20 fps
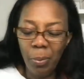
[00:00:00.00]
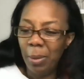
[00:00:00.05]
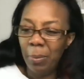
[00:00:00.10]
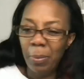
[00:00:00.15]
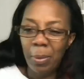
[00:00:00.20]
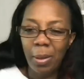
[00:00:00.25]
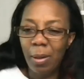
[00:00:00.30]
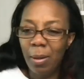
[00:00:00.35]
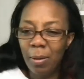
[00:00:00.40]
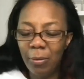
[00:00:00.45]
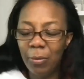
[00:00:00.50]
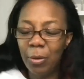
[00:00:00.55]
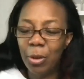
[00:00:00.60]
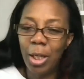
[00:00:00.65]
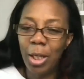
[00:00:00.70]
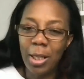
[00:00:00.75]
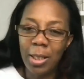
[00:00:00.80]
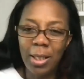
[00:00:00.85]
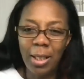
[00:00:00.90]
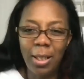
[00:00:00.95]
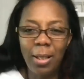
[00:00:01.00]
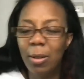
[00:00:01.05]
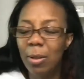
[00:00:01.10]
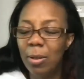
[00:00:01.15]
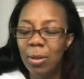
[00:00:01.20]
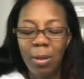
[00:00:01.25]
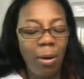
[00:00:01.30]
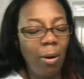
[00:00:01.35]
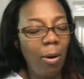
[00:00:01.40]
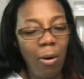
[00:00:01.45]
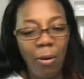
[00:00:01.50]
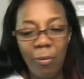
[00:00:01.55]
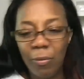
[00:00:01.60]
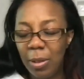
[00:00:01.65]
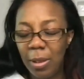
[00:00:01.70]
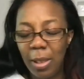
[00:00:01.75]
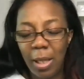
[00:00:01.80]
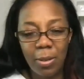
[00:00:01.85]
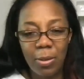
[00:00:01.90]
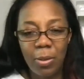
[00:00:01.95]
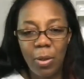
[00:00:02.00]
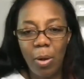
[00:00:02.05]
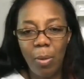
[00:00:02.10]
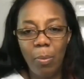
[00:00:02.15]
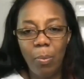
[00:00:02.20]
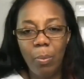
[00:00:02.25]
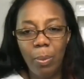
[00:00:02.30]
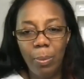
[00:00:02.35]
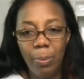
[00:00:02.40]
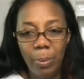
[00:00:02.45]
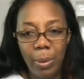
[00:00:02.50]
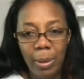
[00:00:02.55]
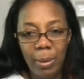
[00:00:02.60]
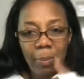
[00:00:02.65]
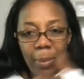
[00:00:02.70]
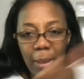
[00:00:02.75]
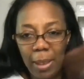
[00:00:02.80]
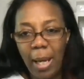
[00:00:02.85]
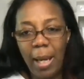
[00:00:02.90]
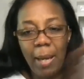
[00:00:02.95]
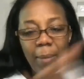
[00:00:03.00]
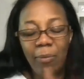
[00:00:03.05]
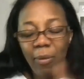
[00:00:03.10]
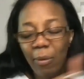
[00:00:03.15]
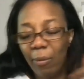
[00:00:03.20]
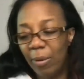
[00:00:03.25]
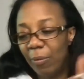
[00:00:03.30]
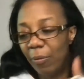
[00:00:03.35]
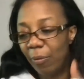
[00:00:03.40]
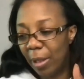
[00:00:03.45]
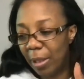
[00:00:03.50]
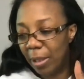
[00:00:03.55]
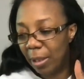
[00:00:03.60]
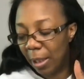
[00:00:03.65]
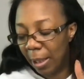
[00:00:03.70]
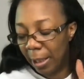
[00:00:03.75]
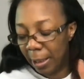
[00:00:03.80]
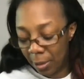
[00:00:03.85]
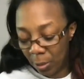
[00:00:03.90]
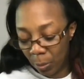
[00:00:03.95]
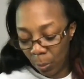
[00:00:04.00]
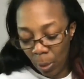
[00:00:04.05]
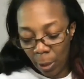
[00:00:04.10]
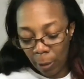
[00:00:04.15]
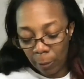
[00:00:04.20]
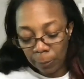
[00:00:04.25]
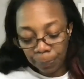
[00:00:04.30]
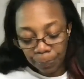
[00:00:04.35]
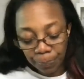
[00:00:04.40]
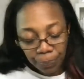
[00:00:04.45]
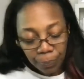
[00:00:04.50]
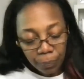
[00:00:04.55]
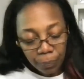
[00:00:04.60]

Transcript: We were kind of chatting because after that time, we became very friendly as well.